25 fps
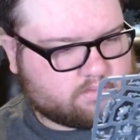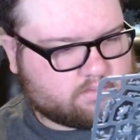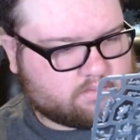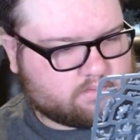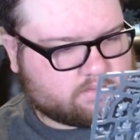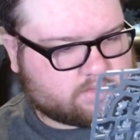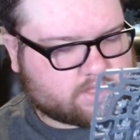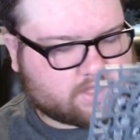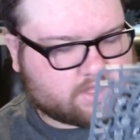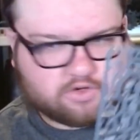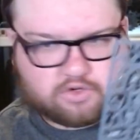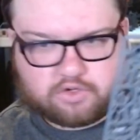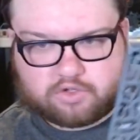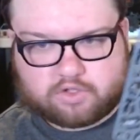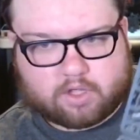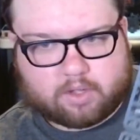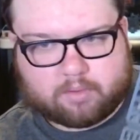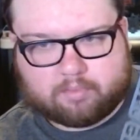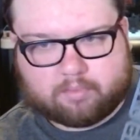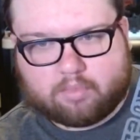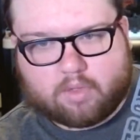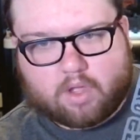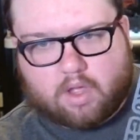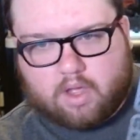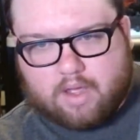that's just
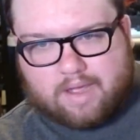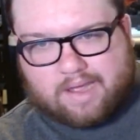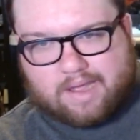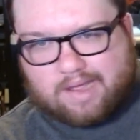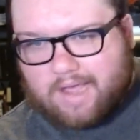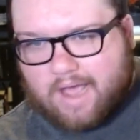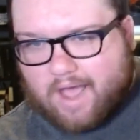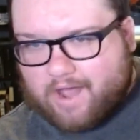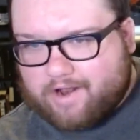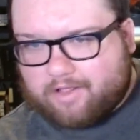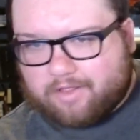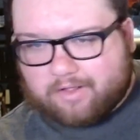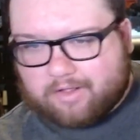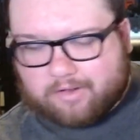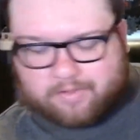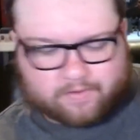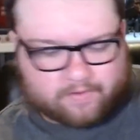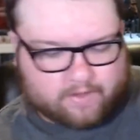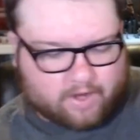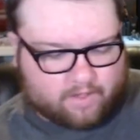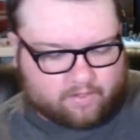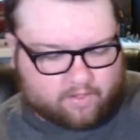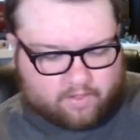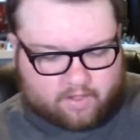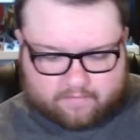another thing that
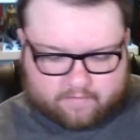I love